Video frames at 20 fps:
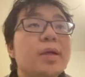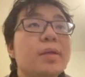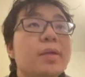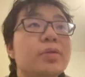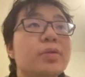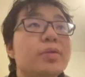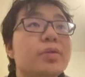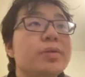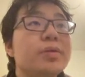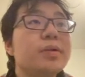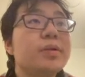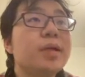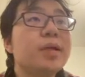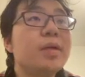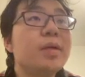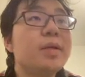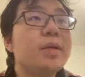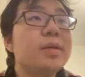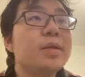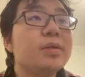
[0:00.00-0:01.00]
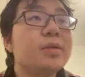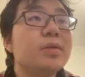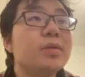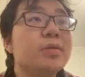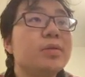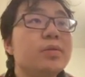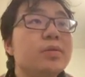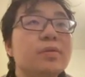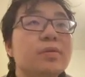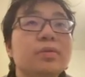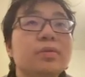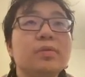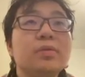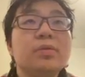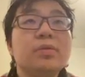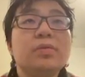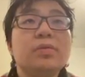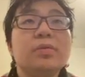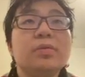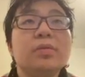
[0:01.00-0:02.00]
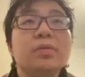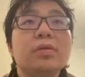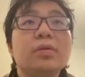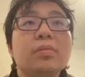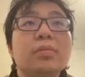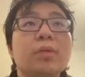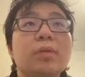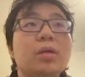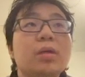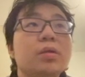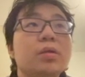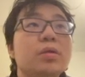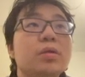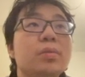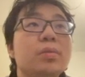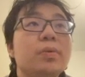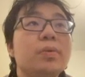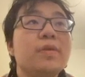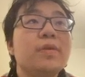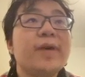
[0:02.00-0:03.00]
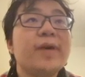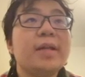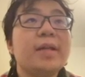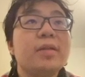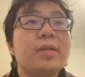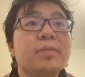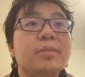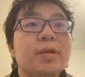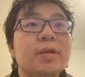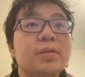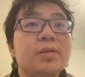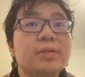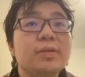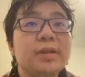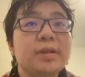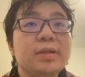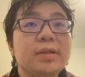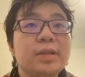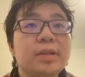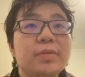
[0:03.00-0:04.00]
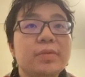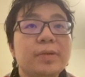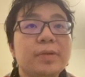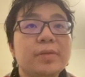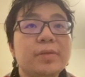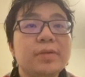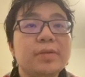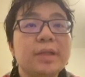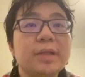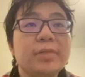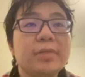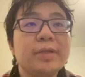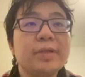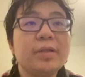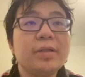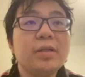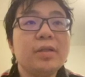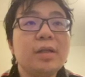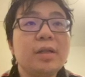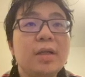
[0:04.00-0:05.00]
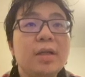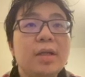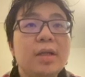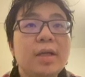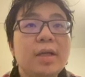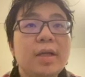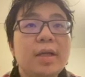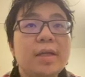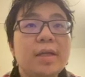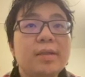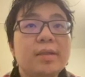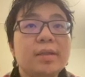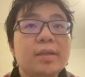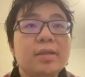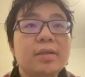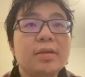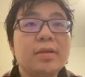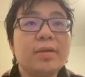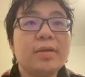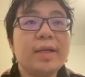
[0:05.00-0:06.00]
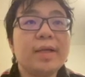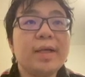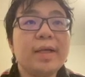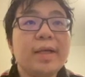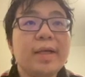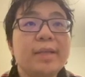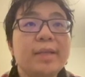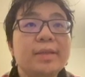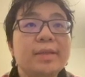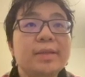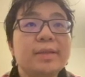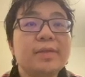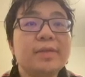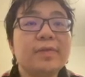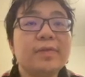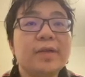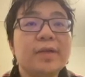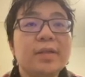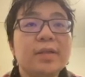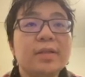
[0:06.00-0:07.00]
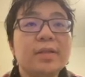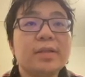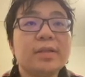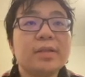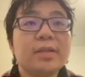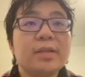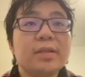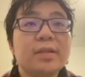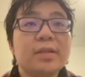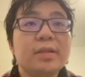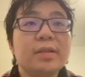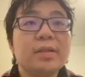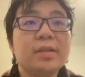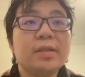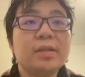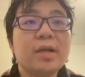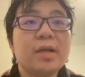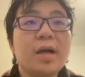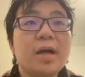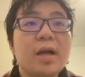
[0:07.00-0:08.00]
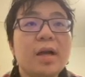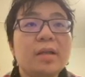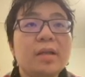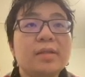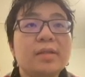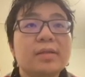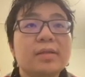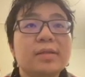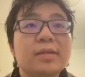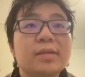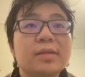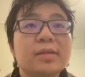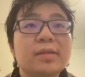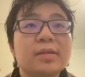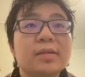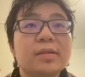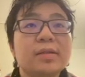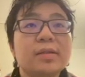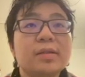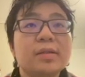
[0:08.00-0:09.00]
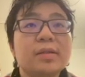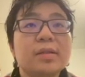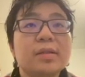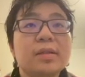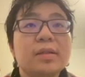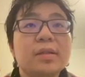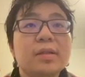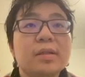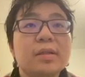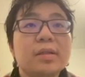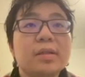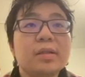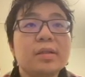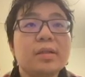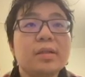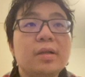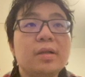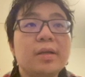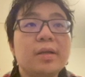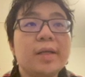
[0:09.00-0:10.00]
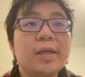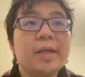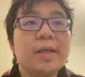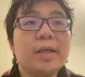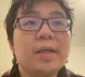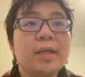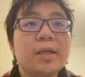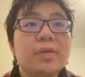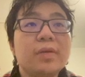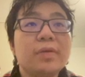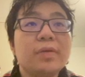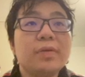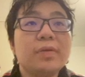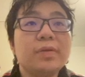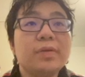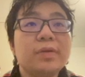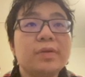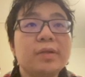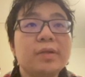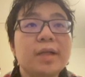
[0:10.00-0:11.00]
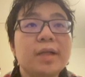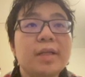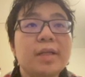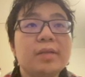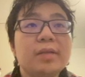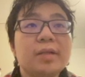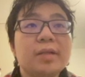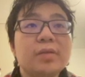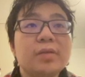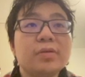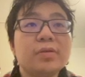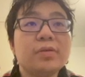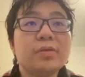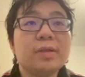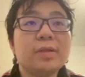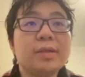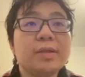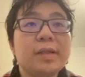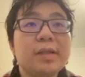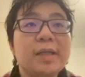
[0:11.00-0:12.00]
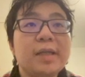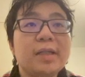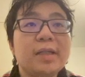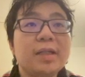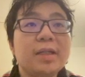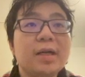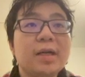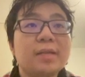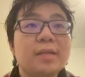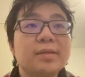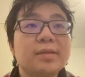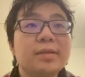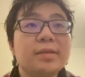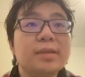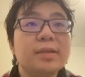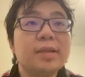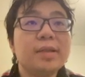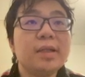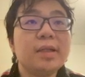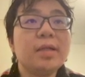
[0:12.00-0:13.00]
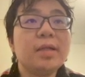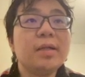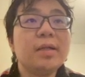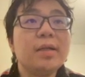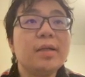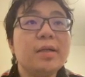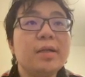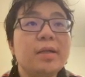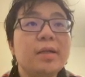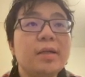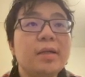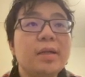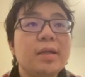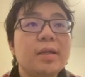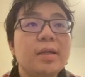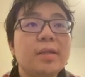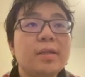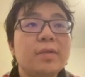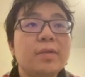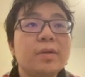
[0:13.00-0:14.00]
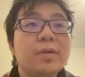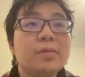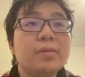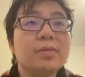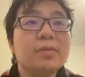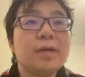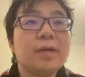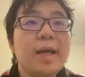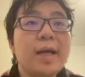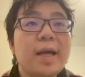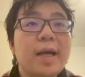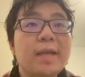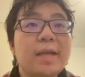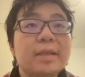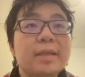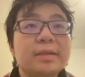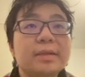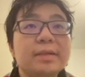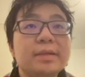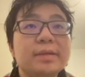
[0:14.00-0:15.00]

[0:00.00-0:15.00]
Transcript: good. Now let's go to model process generator, and then create function args. Okay, good. And also you want to add a const here, and then you want to add